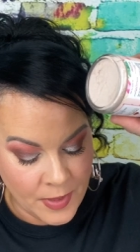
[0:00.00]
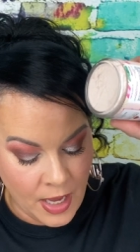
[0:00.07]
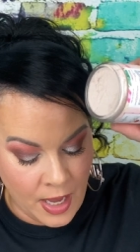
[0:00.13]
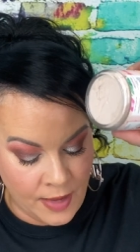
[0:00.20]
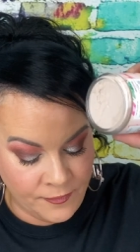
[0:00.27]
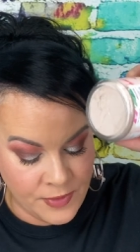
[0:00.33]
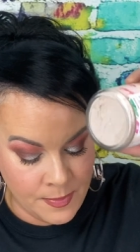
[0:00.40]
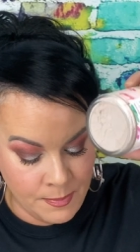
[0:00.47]

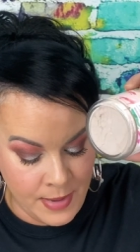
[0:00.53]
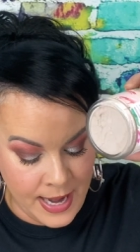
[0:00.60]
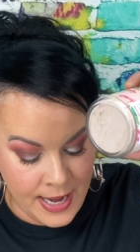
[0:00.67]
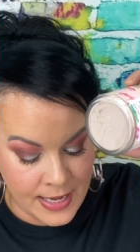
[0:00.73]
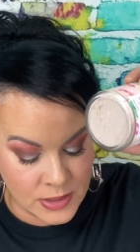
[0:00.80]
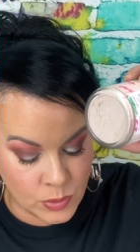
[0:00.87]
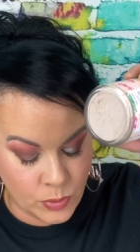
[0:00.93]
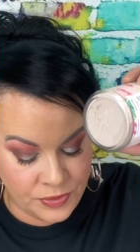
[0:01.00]
of the
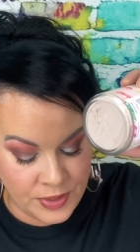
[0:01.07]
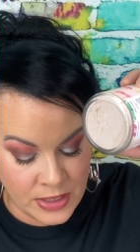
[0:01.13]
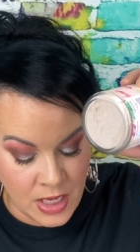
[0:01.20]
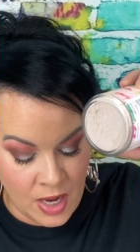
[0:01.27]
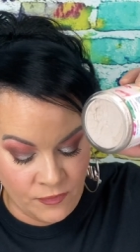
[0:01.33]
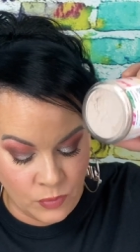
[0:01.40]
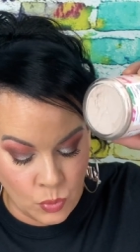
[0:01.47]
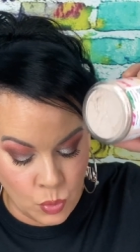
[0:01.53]
mass with
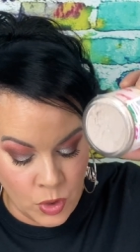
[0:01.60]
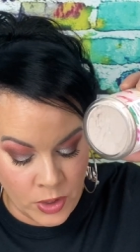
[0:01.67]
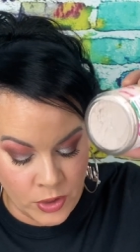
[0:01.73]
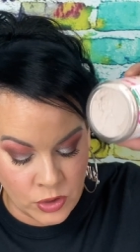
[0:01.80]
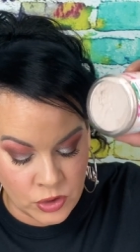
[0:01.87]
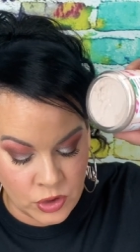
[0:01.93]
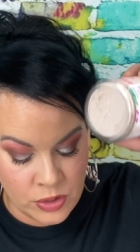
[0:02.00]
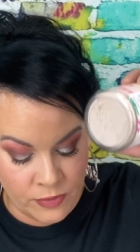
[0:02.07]
enough
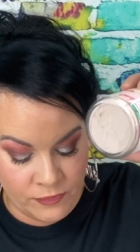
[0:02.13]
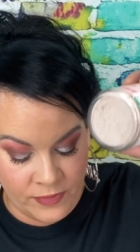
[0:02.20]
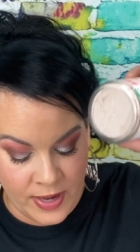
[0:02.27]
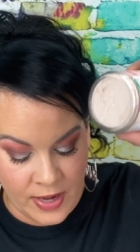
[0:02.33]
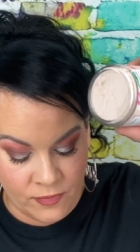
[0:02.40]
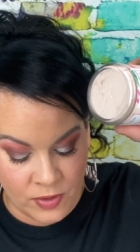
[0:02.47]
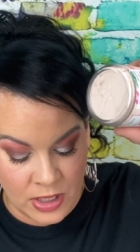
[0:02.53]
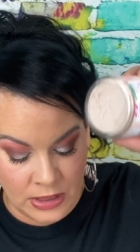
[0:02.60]
water to your
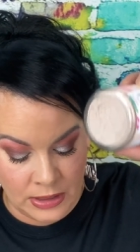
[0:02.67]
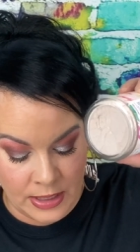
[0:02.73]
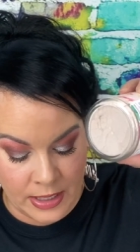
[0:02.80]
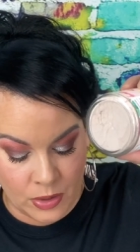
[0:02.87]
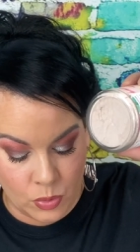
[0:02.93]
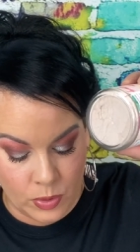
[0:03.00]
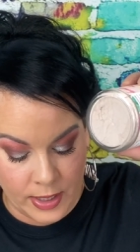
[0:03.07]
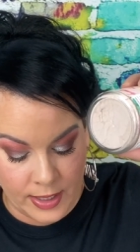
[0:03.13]
favorite
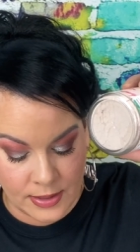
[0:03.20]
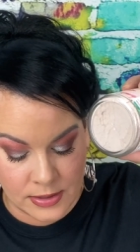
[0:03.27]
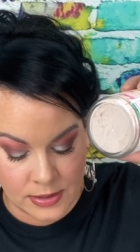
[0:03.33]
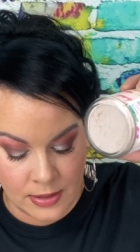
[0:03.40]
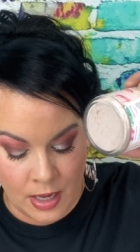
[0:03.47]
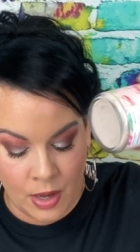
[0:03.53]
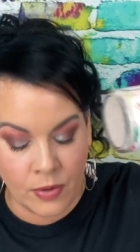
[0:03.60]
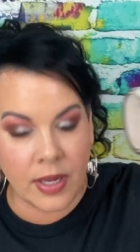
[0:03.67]
liquid.
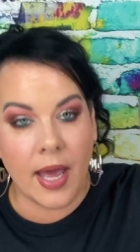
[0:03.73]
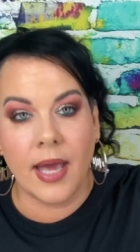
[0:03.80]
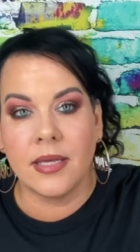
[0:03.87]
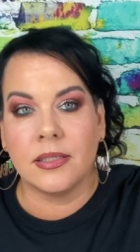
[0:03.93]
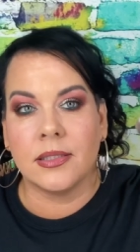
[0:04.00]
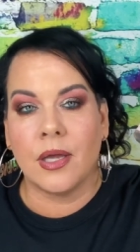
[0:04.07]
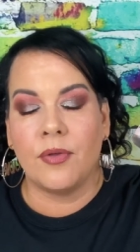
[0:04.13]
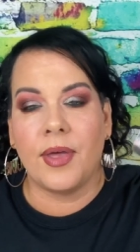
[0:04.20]
Okay,
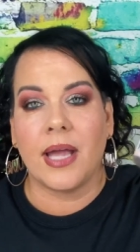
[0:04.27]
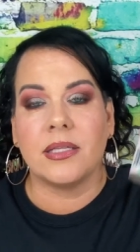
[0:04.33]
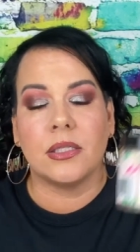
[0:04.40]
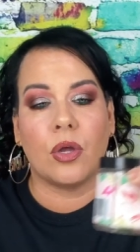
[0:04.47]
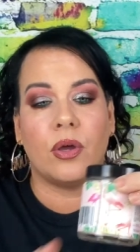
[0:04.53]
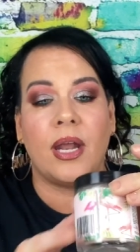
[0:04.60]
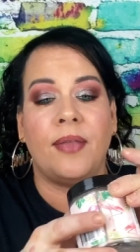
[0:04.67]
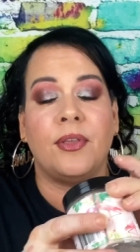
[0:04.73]
so that's
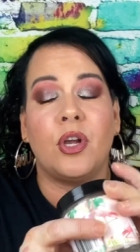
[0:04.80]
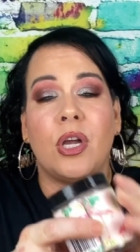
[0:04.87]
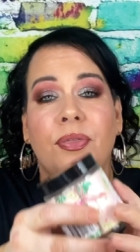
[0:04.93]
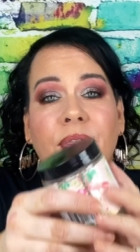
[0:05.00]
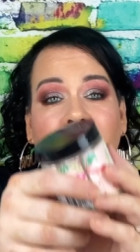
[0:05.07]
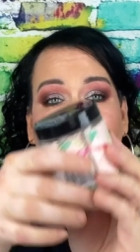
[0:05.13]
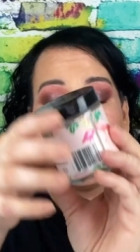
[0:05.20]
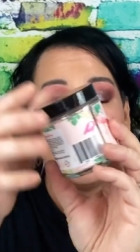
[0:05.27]
good. And the good
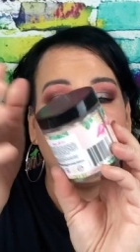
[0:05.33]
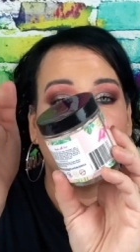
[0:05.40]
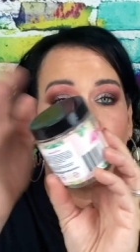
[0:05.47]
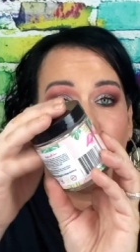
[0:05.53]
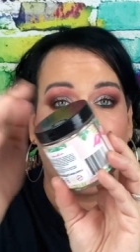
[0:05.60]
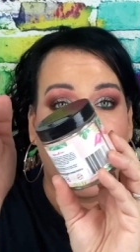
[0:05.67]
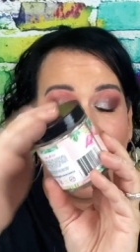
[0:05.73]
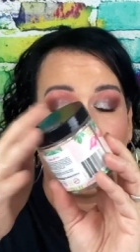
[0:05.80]
thing that it's
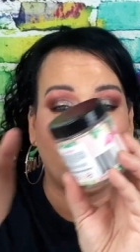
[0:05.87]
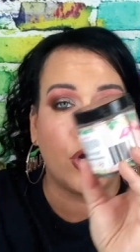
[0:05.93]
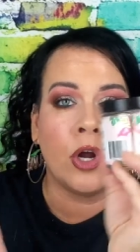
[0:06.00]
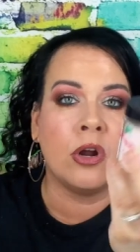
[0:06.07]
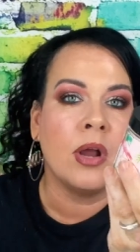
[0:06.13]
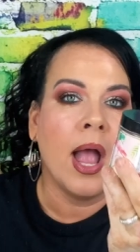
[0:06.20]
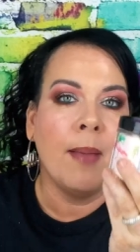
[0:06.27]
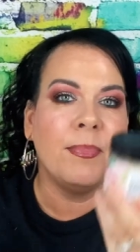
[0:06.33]
powder
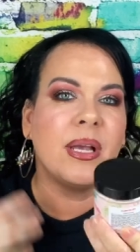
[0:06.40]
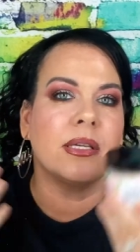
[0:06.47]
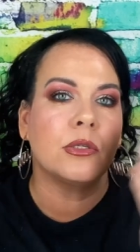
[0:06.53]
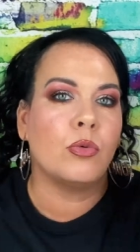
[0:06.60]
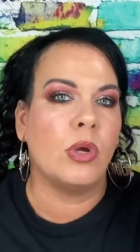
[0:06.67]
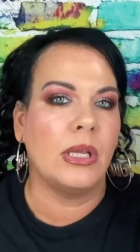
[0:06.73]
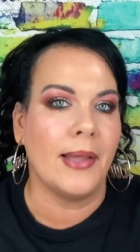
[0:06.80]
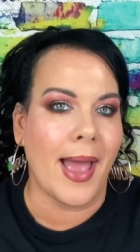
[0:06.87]
because
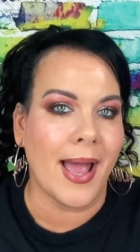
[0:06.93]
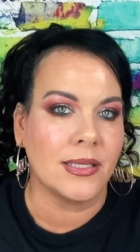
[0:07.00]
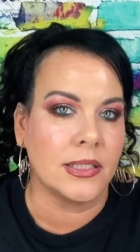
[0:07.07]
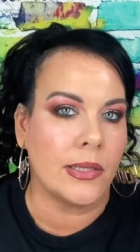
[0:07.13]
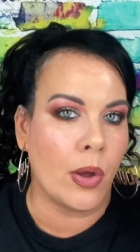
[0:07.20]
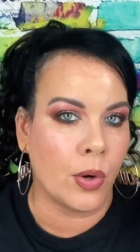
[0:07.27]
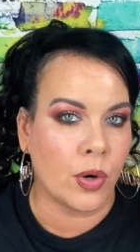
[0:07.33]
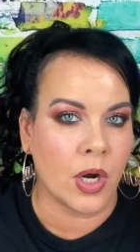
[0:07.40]
it will
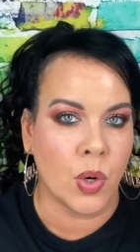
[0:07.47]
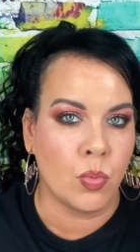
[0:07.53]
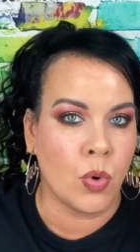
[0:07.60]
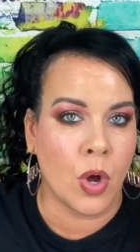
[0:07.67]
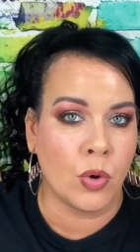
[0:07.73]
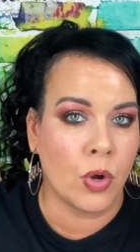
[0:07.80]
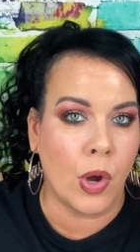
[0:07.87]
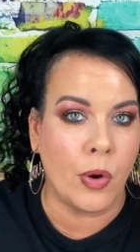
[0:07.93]
last longer. It
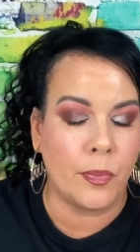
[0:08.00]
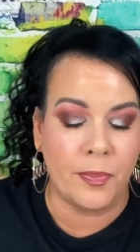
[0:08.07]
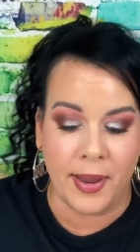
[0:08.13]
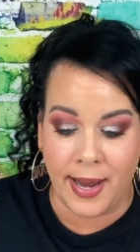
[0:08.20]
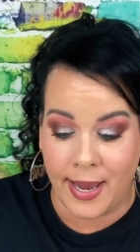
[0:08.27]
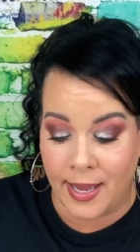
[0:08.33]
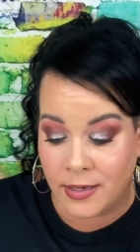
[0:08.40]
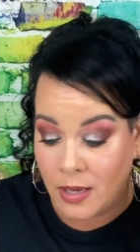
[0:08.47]
won't go
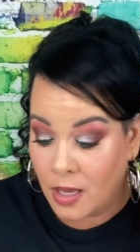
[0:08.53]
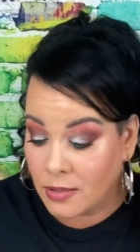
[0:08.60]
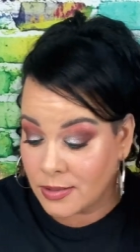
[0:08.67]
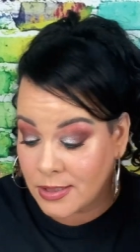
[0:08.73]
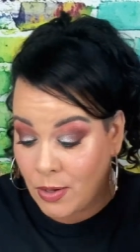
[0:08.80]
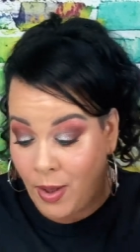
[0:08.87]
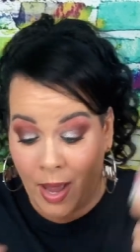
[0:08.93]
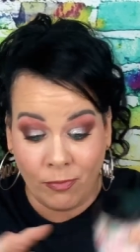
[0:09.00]
bad.
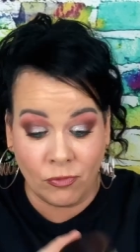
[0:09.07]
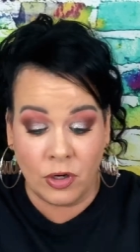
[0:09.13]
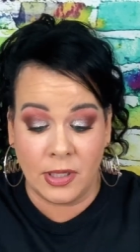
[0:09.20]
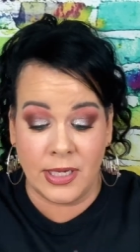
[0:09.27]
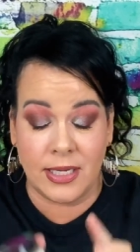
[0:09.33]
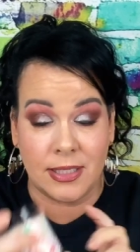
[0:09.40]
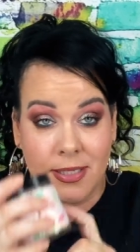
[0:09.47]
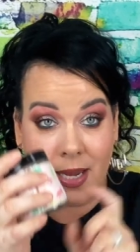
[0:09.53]
So I'm
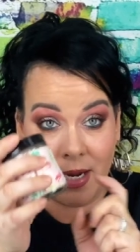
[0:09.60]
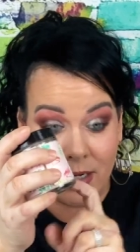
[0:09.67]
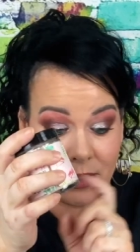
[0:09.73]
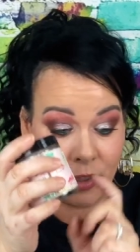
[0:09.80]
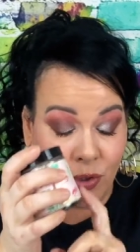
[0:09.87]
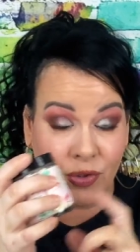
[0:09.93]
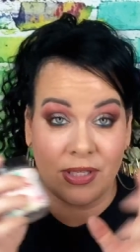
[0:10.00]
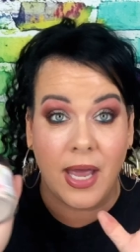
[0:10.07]
really excited
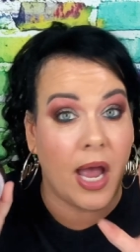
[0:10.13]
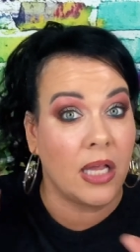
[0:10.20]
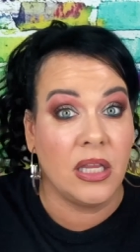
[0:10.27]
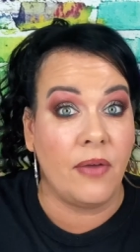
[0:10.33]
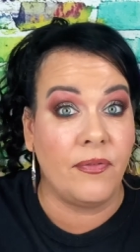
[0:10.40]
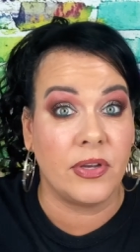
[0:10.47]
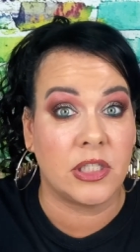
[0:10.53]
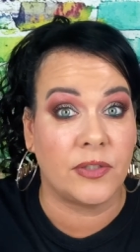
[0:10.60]
to use that. I
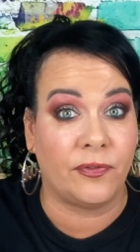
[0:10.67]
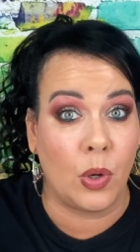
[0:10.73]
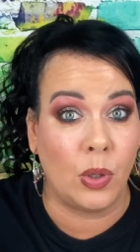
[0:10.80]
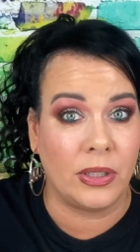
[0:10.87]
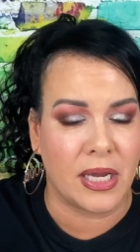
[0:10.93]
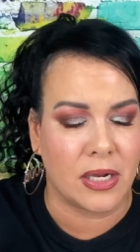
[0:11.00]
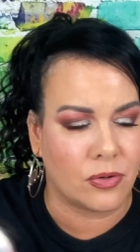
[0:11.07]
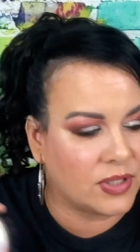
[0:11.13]
love
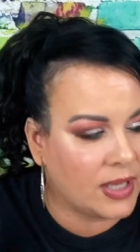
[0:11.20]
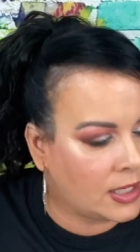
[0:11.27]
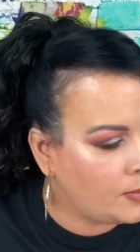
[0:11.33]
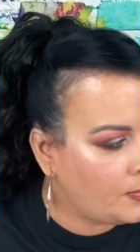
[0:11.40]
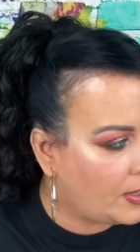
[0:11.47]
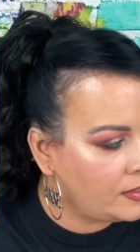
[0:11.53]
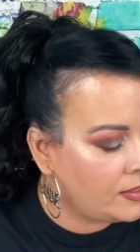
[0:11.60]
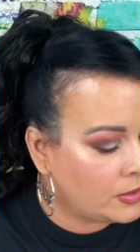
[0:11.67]
exfoliators.
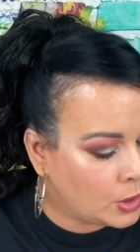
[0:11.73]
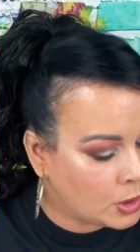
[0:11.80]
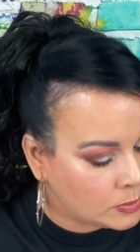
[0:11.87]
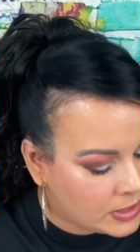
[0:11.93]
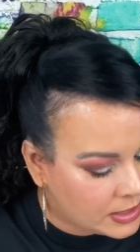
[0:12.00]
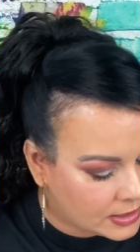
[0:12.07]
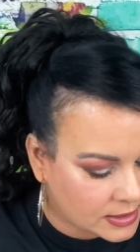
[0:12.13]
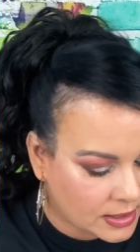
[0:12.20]
Anybody that knows
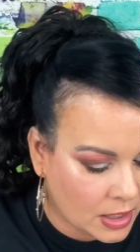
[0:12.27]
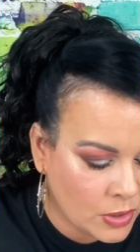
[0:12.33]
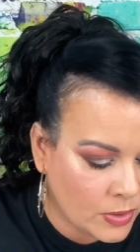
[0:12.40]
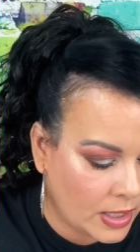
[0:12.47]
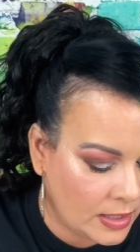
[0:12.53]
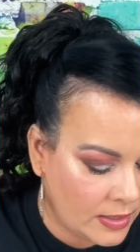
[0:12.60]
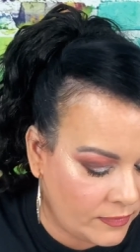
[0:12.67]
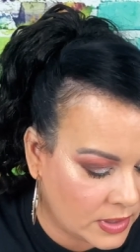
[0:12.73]
me can tell you
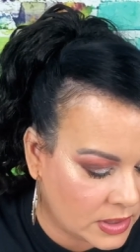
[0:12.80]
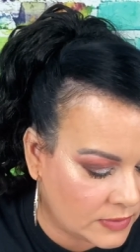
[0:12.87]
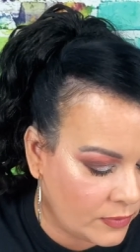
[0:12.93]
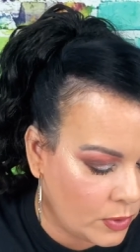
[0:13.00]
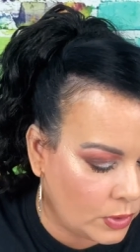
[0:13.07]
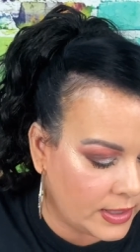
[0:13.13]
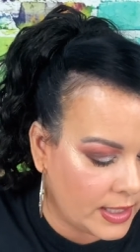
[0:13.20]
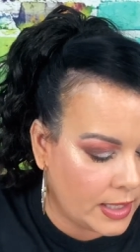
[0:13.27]
I love
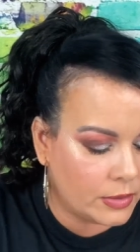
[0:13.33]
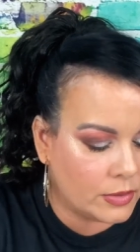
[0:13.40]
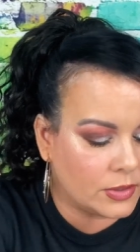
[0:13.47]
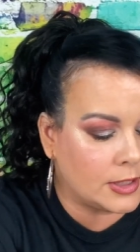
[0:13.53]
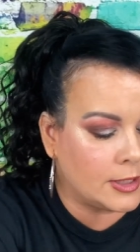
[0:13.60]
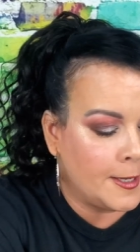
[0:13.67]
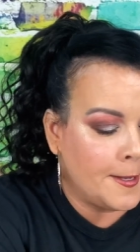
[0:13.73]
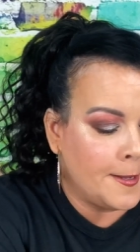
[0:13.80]

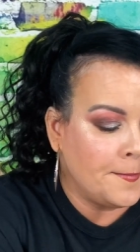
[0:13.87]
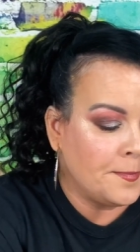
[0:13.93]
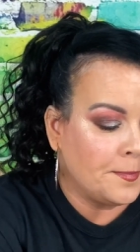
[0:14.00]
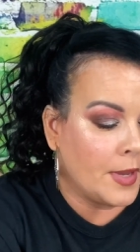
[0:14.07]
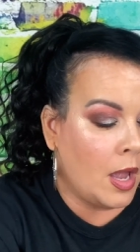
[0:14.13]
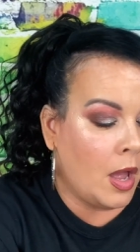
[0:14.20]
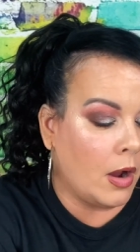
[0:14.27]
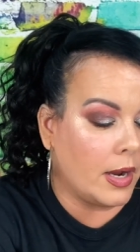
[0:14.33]
exfoliators.
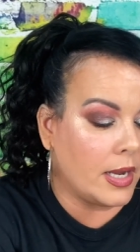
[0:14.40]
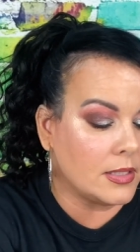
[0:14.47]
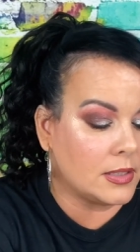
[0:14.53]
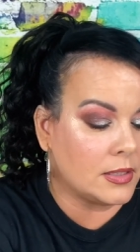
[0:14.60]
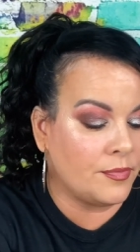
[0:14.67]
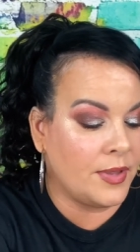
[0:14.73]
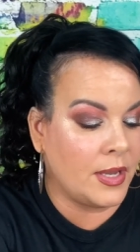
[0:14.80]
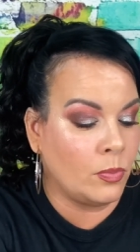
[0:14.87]
All right,
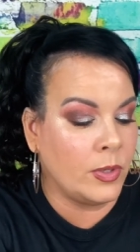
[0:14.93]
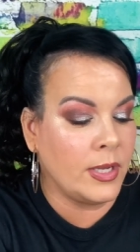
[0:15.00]
so then